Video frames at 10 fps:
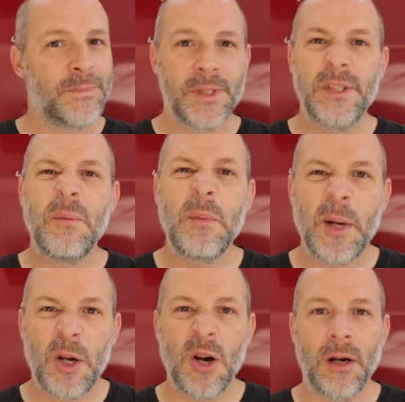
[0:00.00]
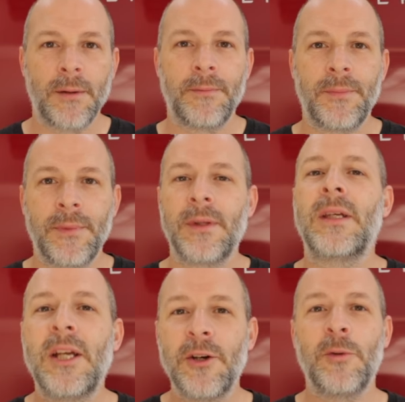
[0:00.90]
Send me my car.
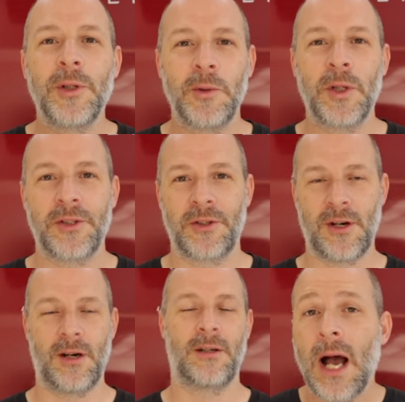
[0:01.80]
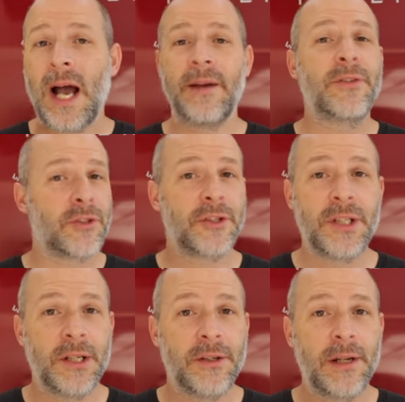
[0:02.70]
Karen really wants her car. I've searched
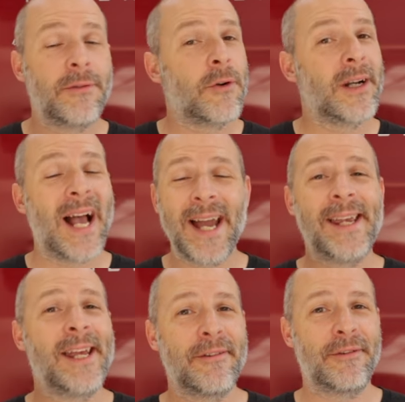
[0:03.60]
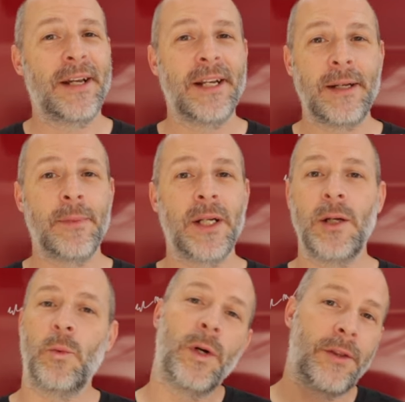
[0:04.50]
the internet for it. I can't find
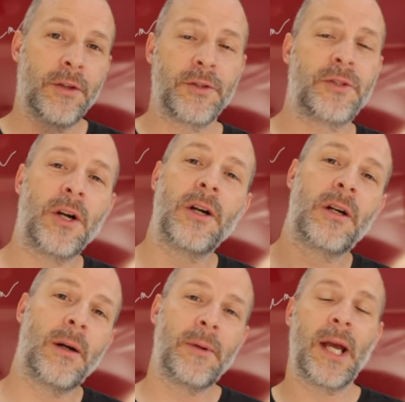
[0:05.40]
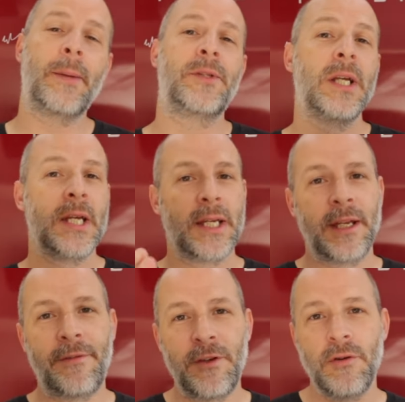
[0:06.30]
anybody with those dark hubcaps.
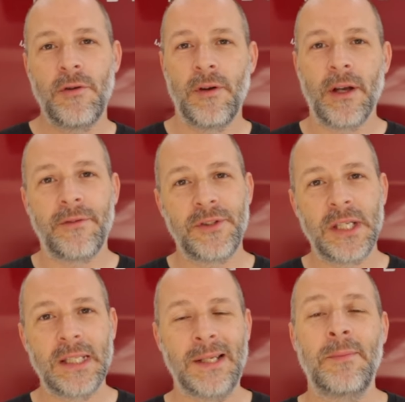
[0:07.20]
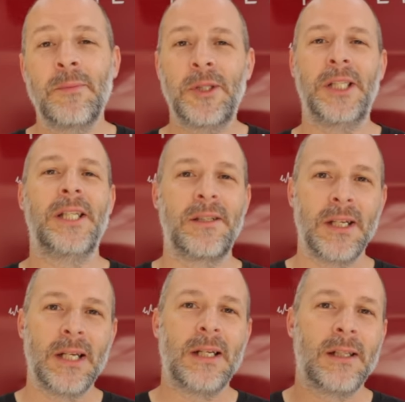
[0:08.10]
If you have seen them,
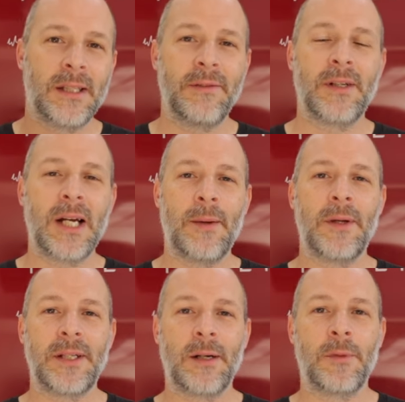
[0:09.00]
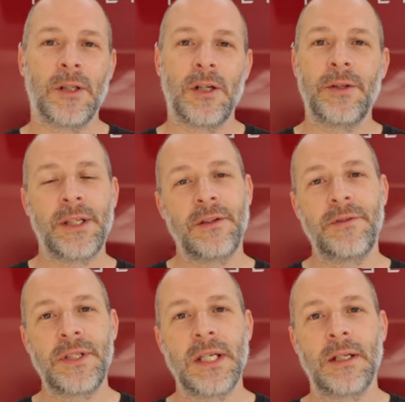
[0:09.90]
please leave a comment down below that you've
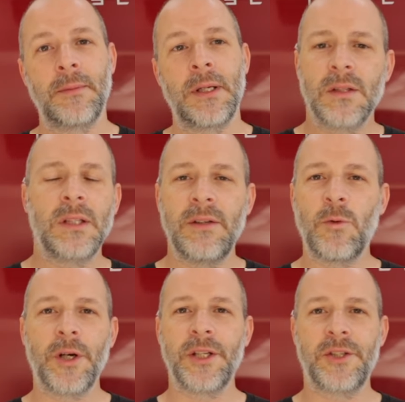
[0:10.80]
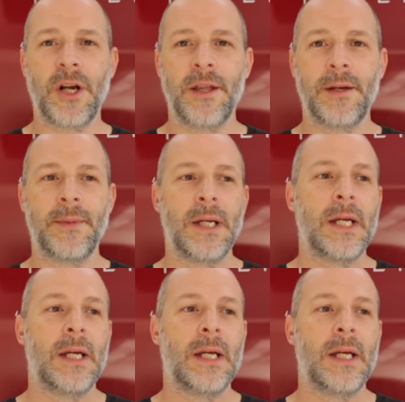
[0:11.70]
seen them. Leave where you saw them.